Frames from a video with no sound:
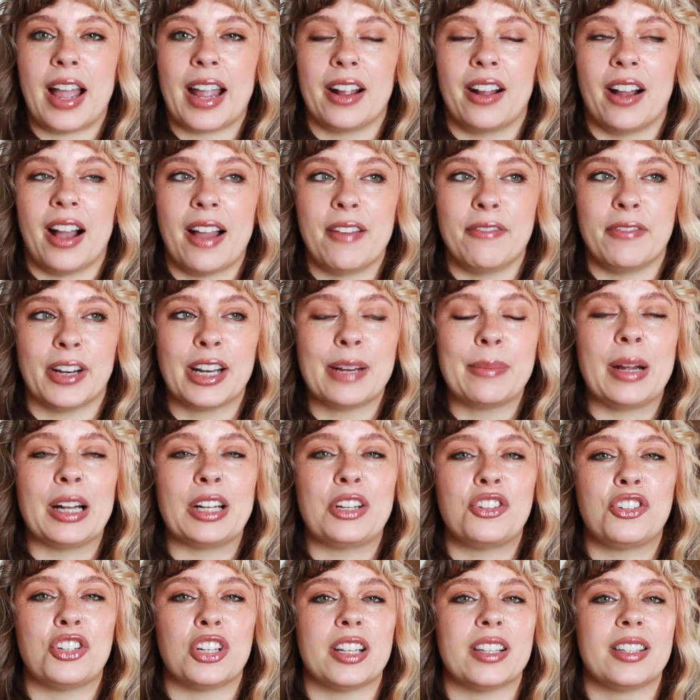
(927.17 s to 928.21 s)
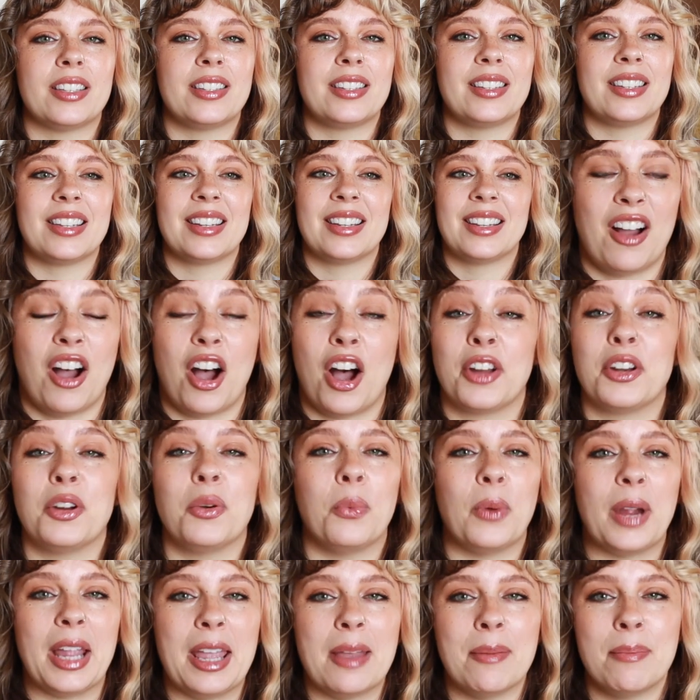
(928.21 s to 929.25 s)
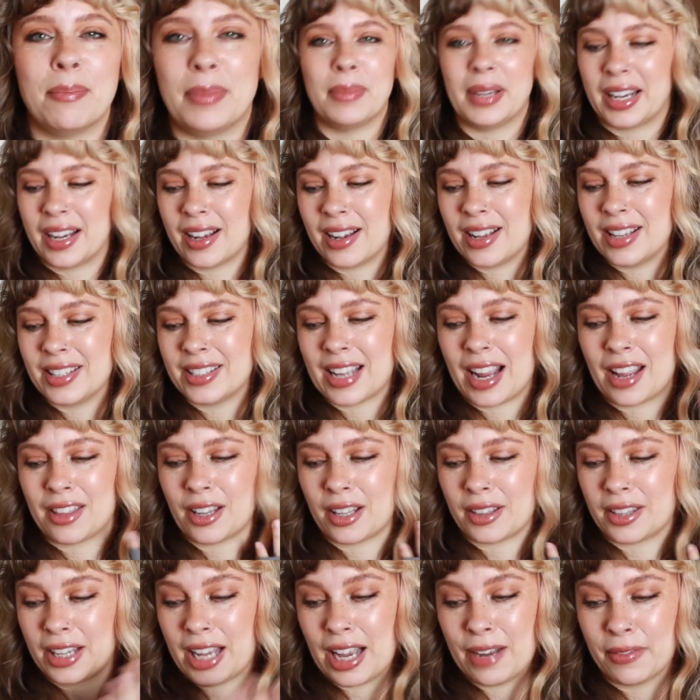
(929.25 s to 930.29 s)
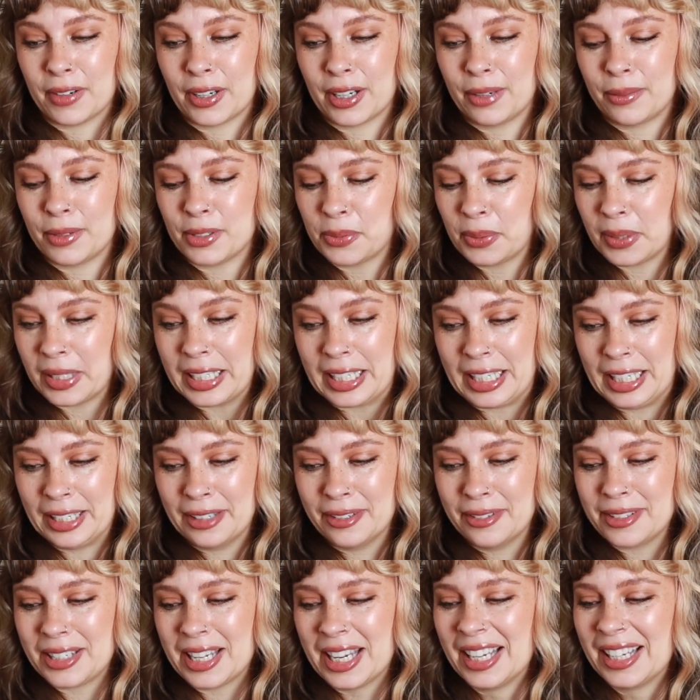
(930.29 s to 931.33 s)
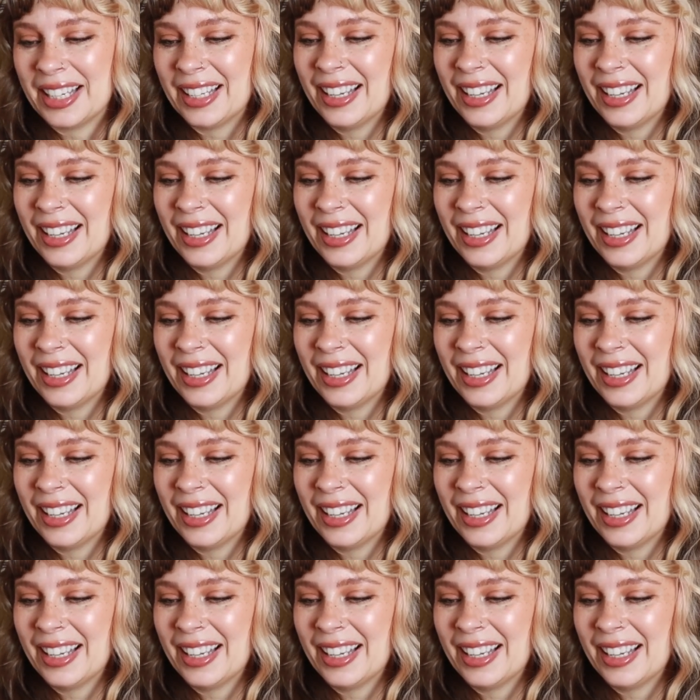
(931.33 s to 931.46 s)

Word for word: I got very much just on a whim because I thought the cover was really cute.